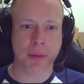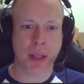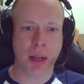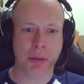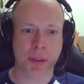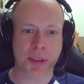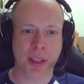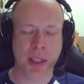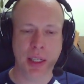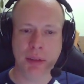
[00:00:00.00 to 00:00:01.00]
I would
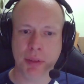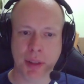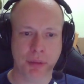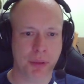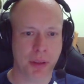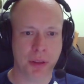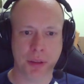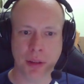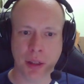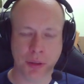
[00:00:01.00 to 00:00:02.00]
say even if you're
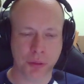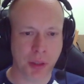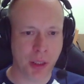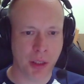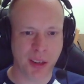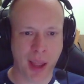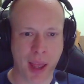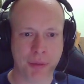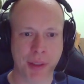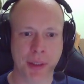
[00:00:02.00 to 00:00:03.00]
like doing
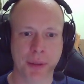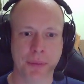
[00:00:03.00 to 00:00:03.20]
heavy